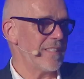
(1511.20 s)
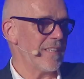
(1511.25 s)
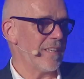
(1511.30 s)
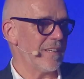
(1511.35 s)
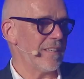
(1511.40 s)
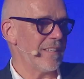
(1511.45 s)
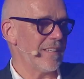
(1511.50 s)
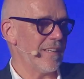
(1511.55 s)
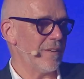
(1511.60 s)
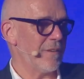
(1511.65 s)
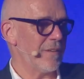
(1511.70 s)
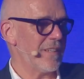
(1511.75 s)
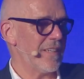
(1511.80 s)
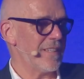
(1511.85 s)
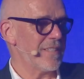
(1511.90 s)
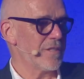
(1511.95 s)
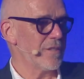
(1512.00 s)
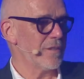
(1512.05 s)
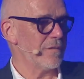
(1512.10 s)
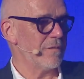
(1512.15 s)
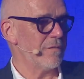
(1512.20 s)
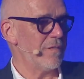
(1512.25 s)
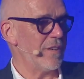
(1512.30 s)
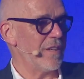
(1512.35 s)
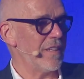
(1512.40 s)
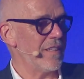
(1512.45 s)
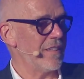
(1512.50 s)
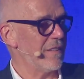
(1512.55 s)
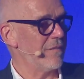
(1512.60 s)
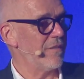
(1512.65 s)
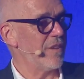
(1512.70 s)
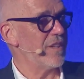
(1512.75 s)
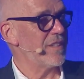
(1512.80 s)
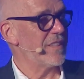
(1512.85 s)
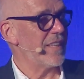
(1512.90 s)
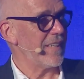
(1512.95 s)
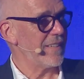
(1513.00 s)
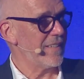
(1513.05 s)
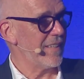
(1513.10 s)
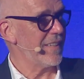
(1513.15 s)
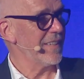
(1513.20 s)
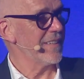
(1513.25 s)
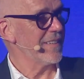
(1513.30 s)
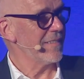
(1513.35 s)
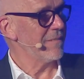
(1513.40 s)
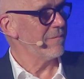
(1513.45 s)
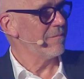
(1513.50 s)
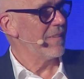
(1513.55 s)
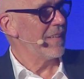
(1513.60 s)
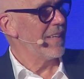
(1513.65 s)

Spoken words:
are nowadays driven very, very tactical.